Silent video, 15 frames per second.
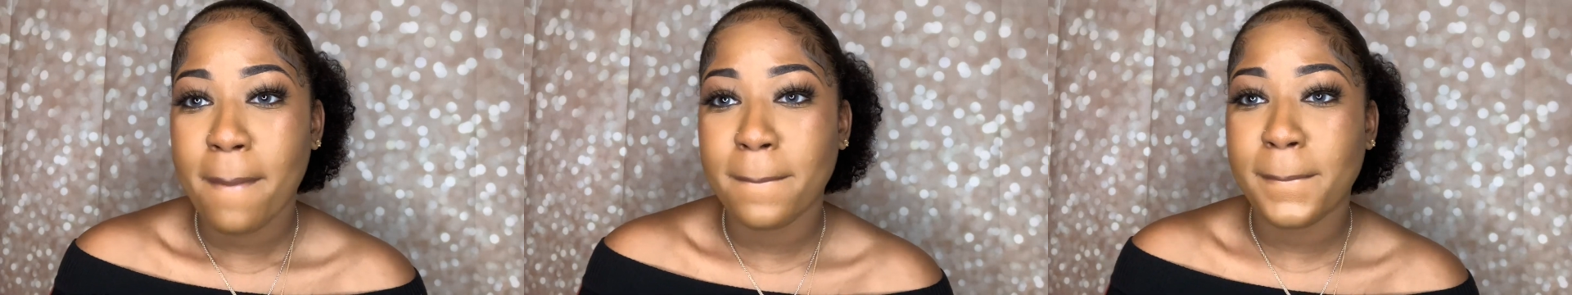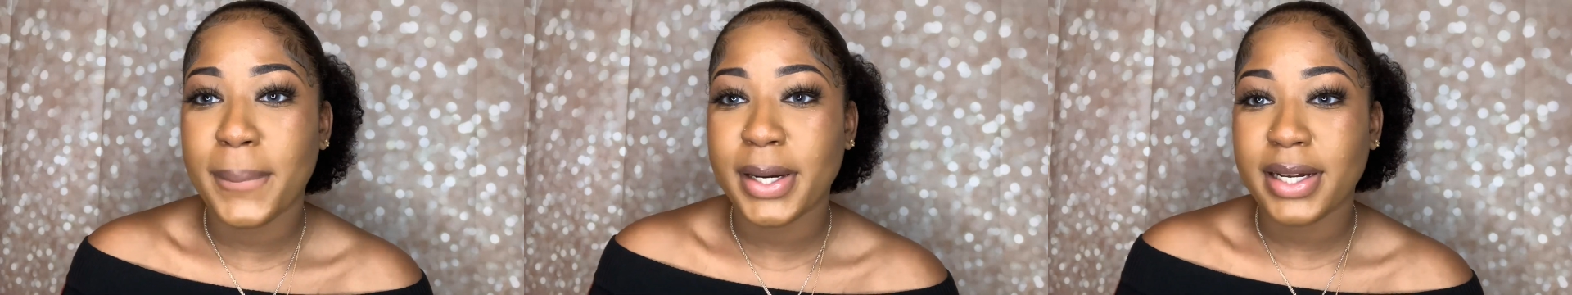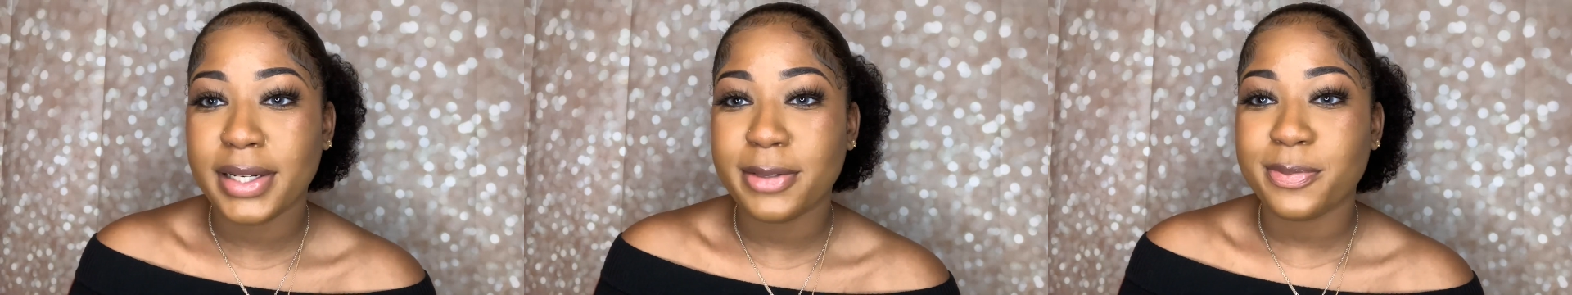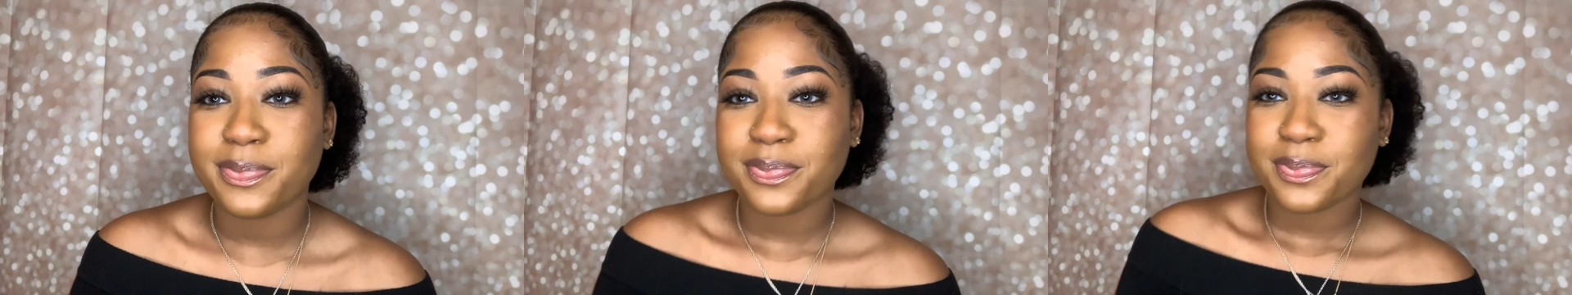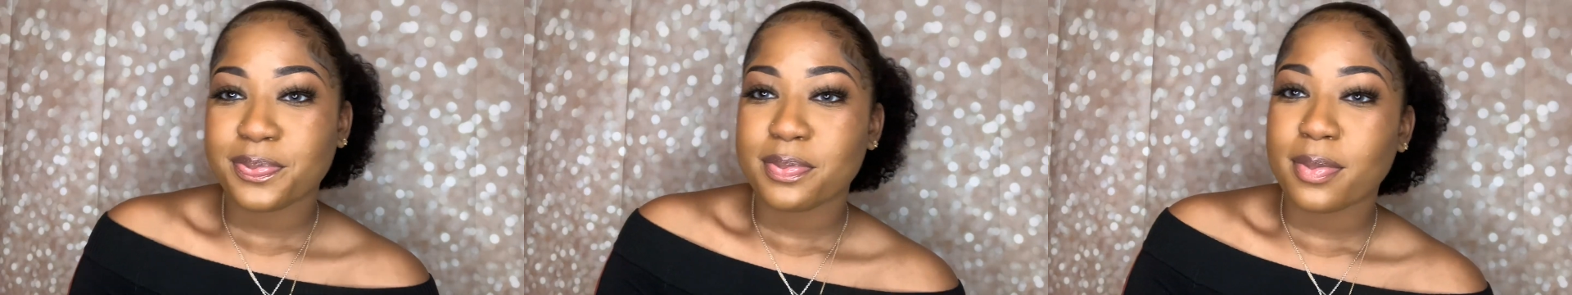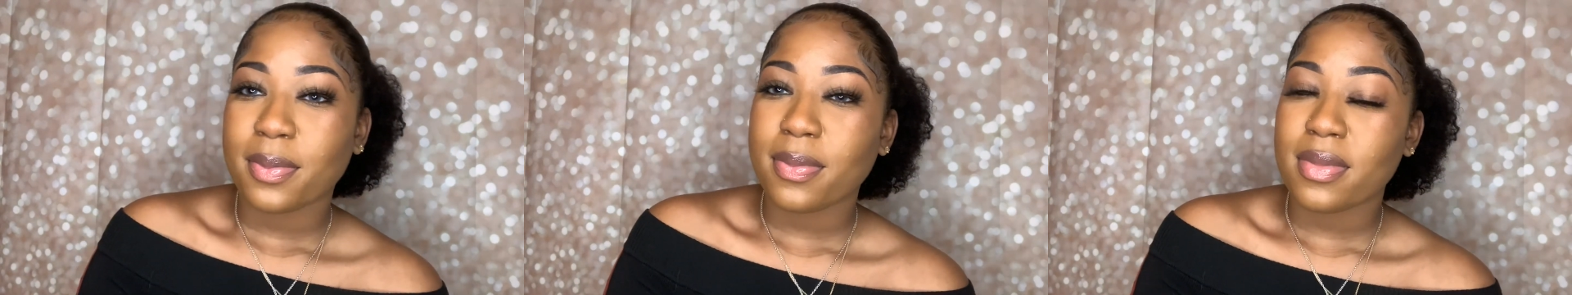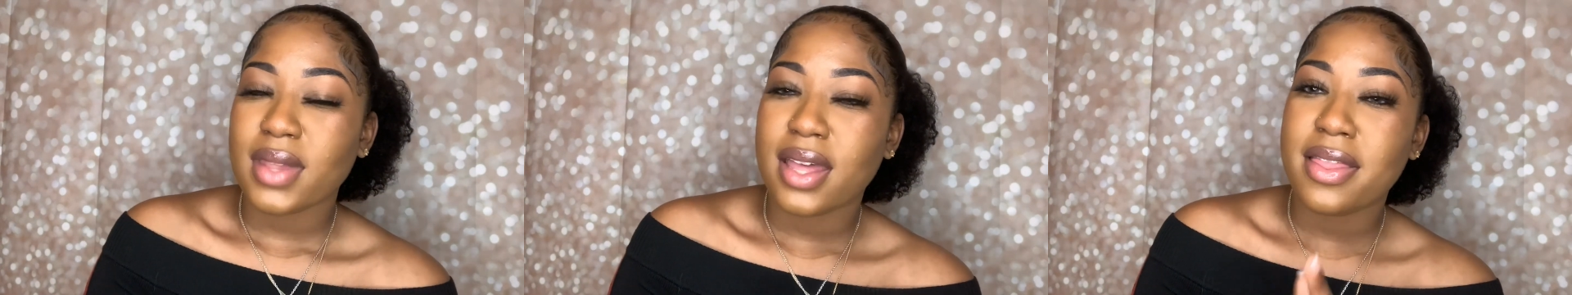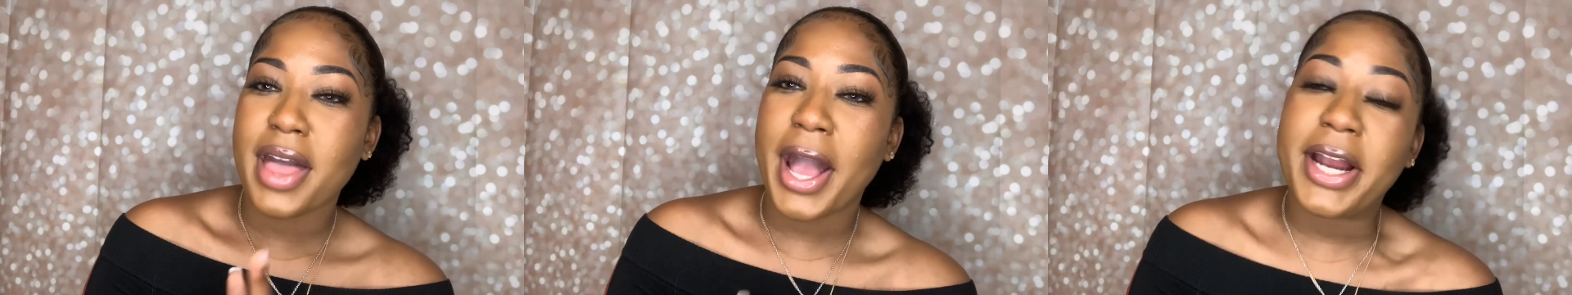But
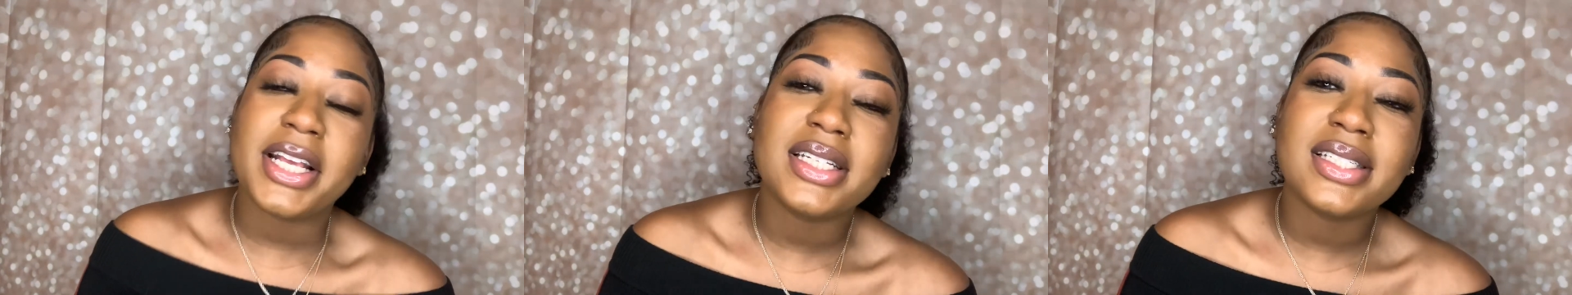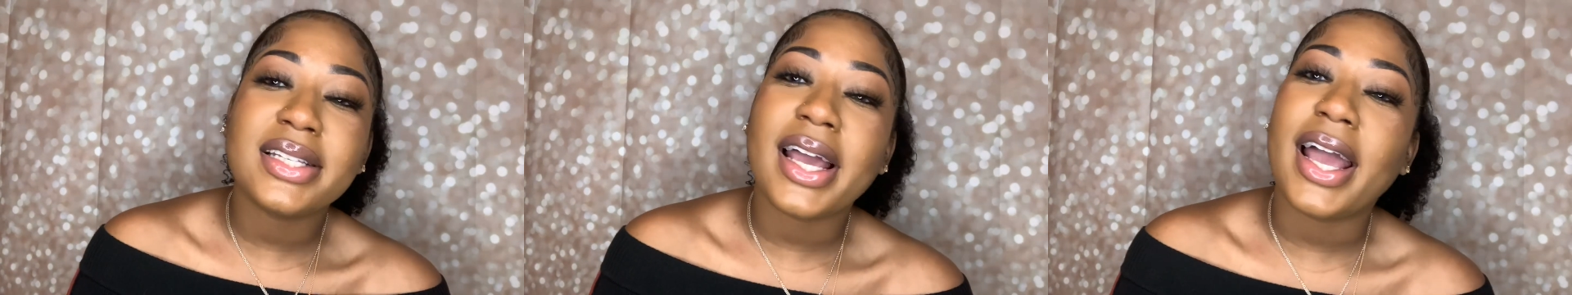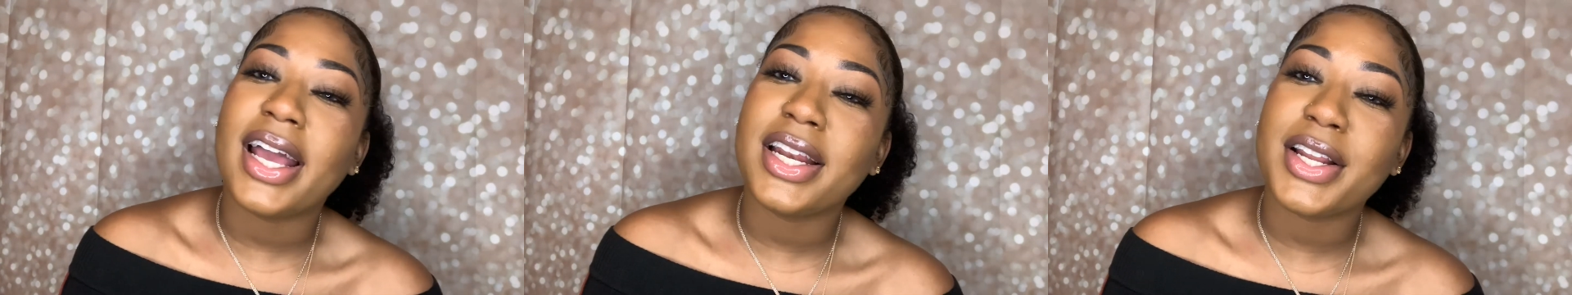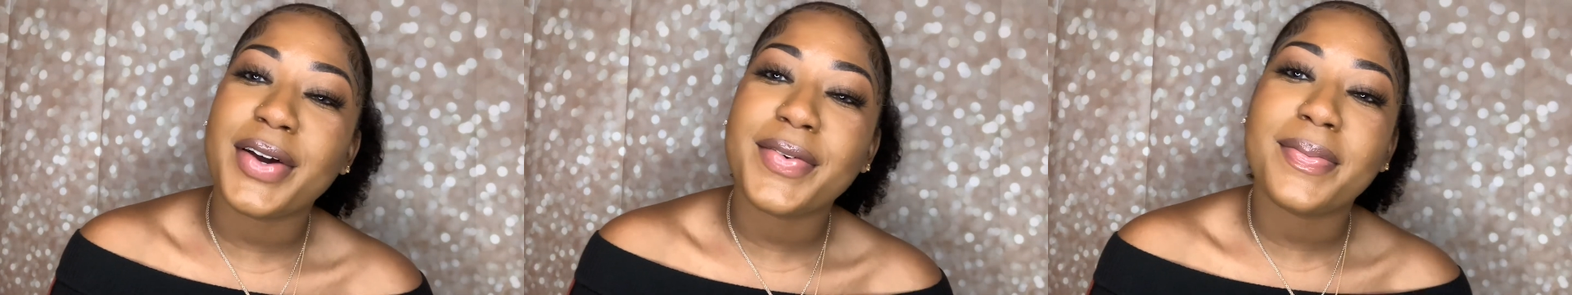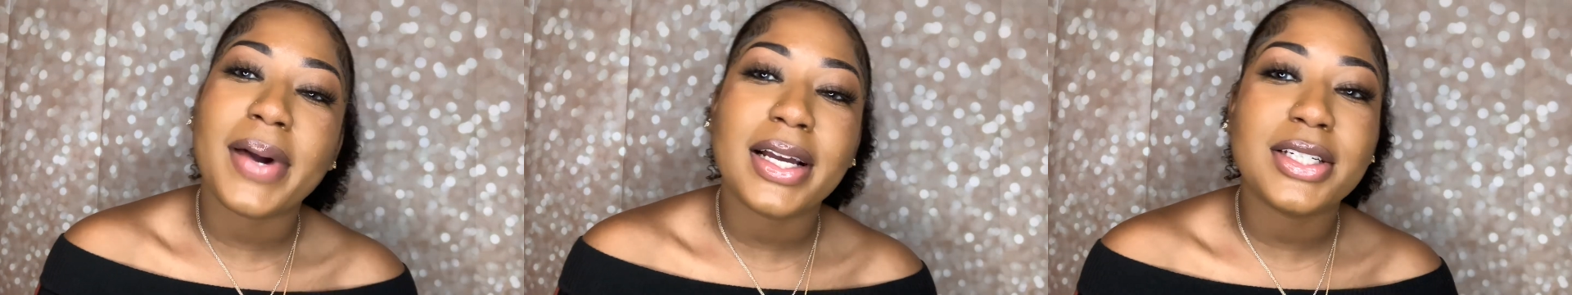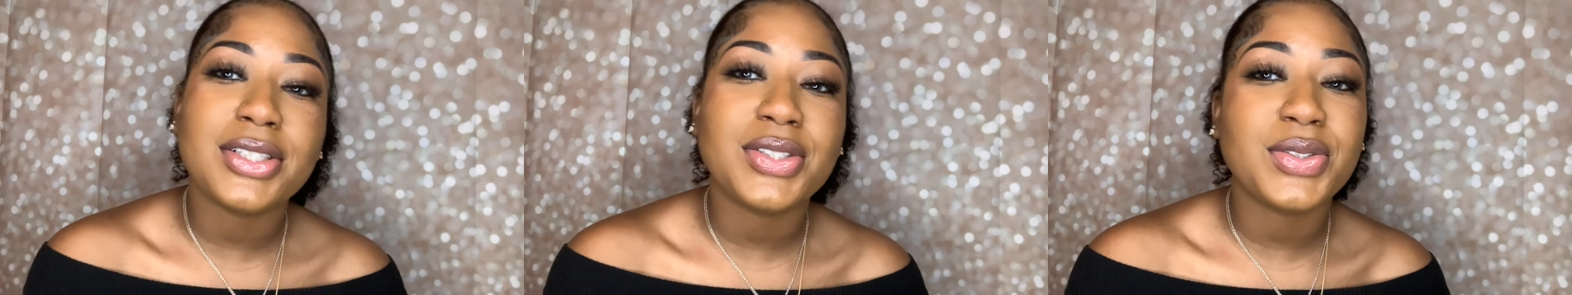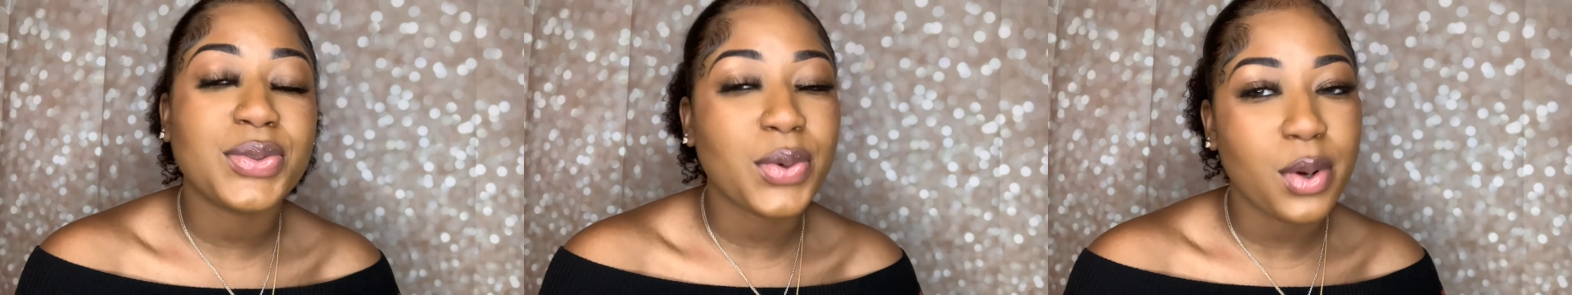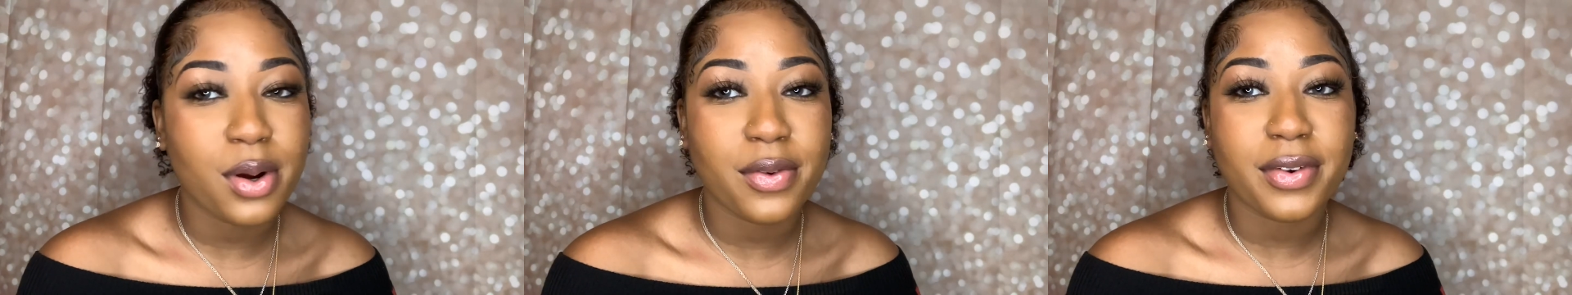that is the end of my
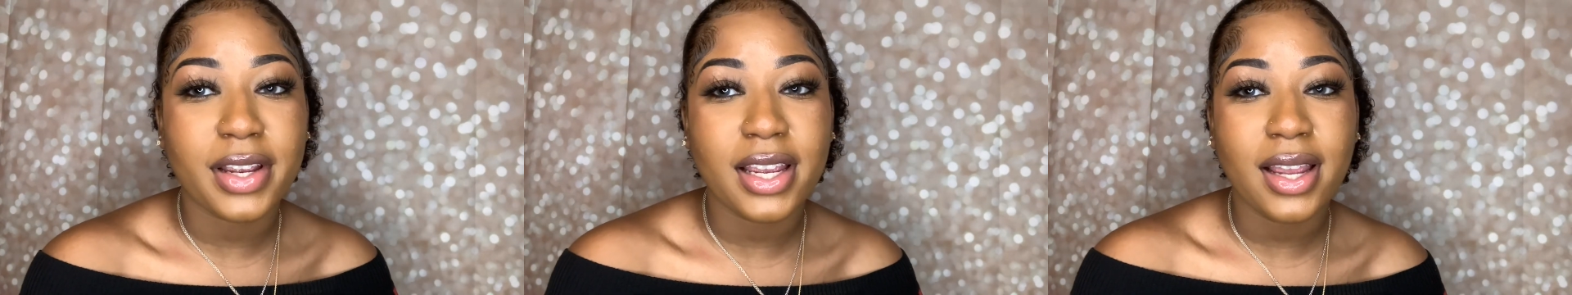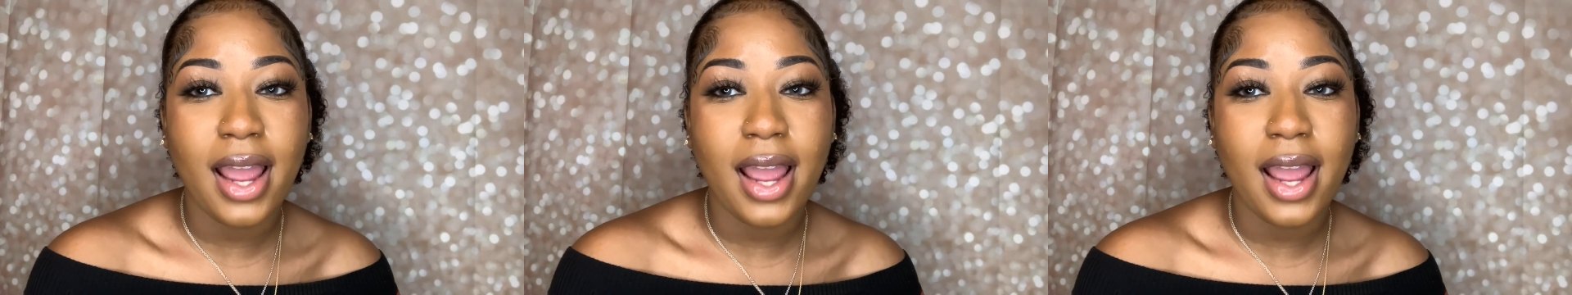story.